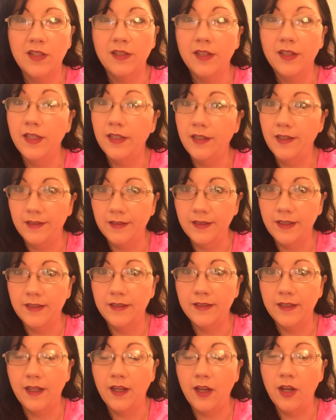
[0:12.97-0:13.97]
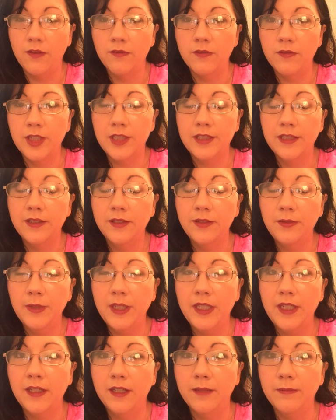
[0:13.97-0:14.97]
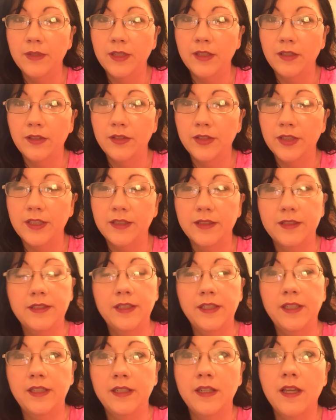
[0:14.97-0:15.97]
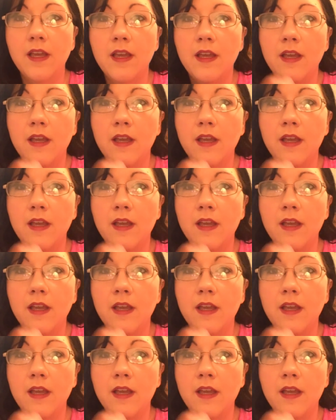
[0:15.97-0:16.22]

okay guys, I say every single week I'm going to look and see